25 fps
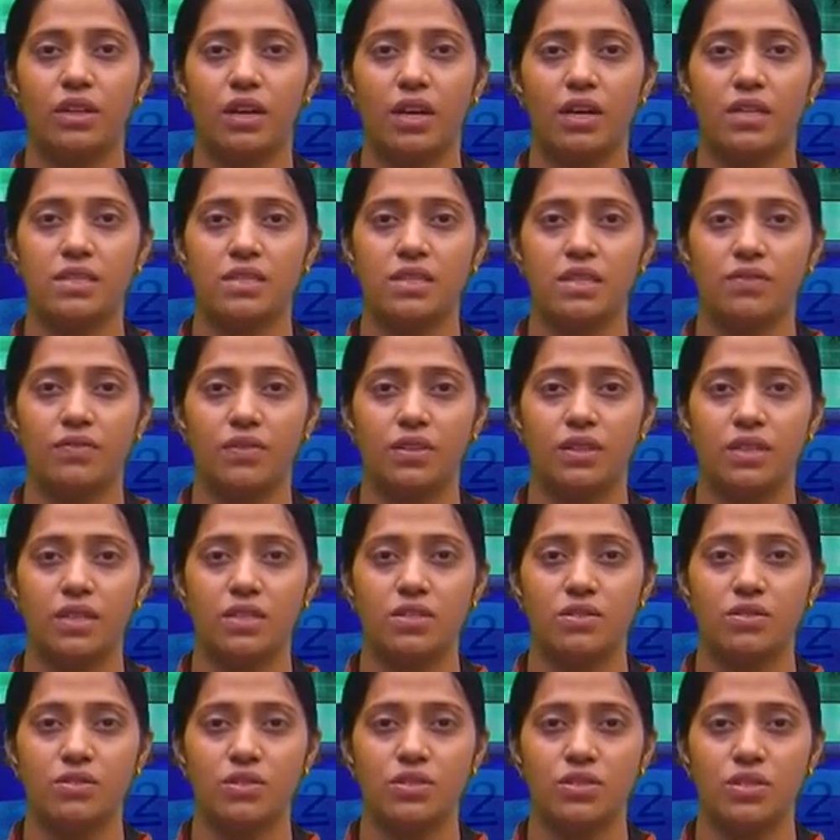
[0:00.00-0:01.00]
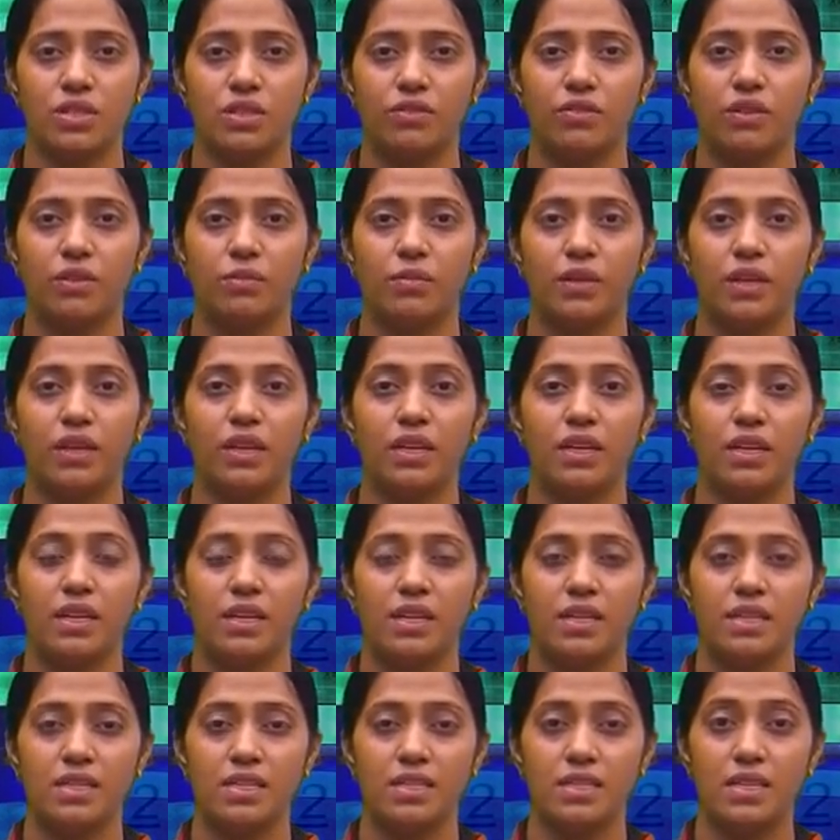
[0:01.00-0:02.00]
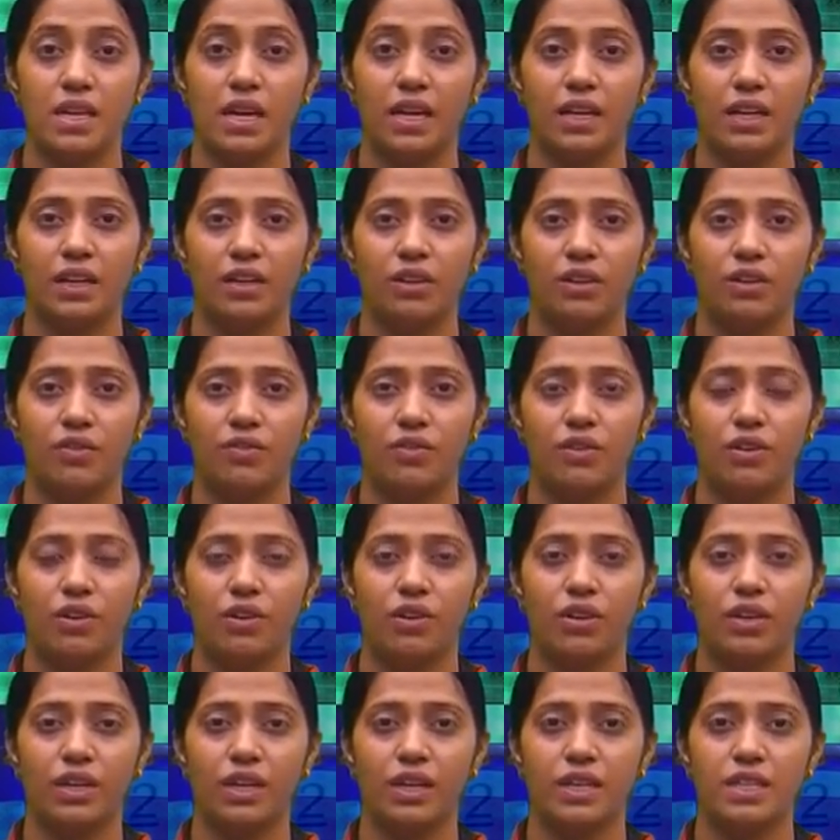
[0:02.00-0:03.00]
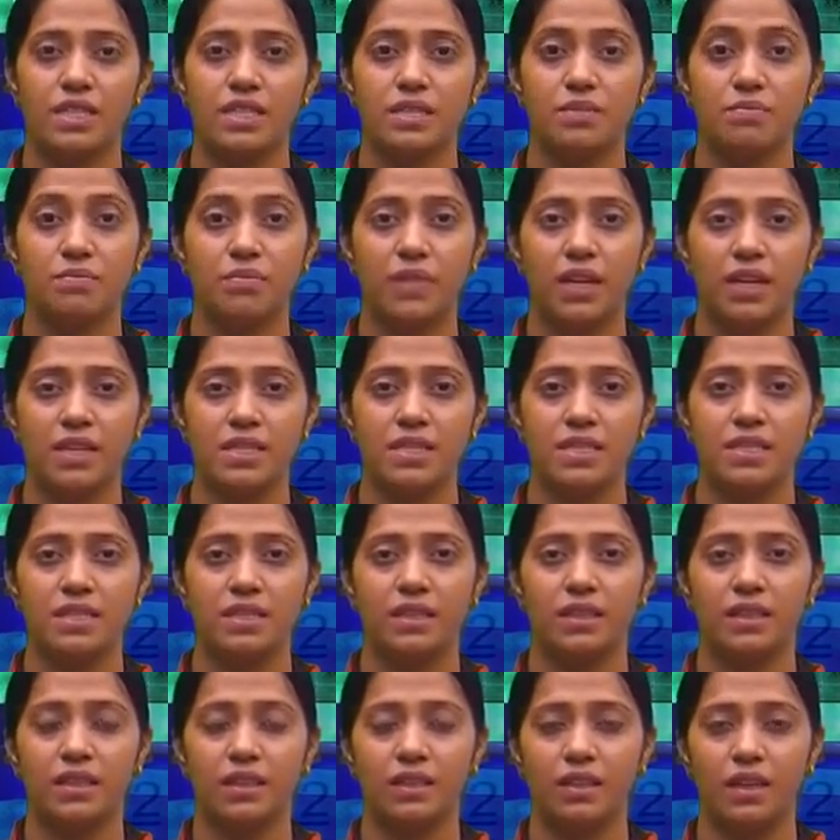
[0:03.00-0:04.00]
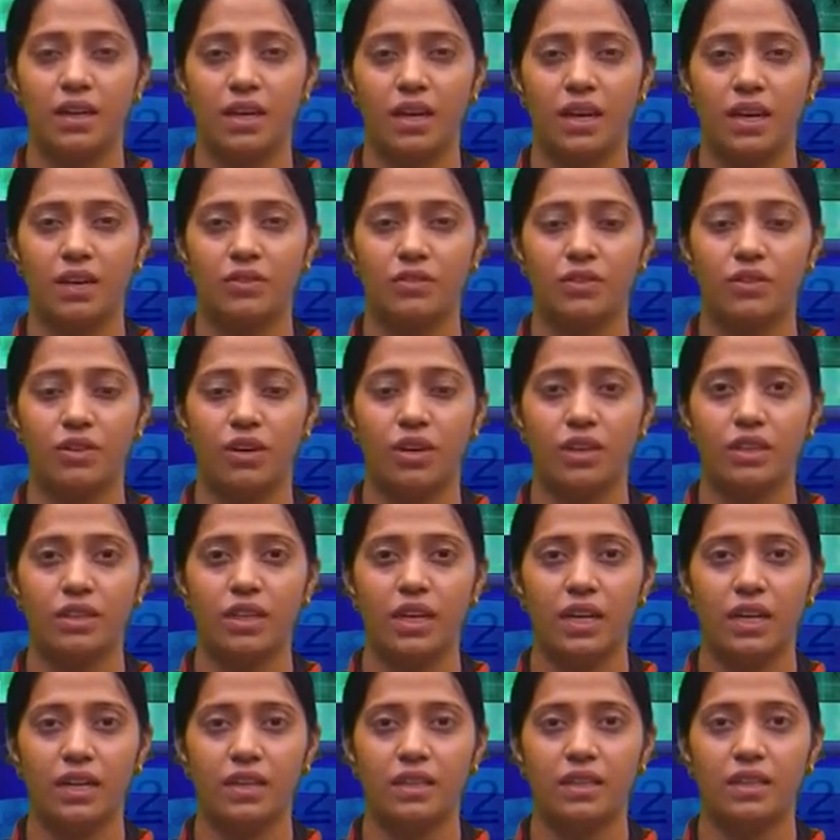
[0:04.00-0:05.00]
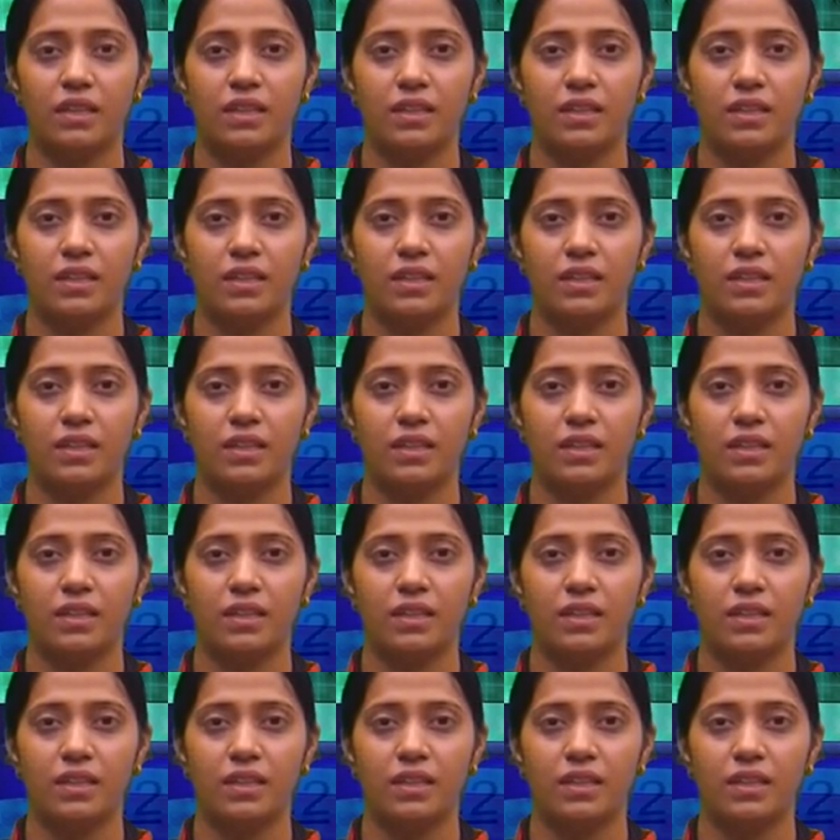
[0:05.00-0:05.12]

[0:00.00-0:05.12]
Answer for this question will be sin of log x plus c. Have you got that?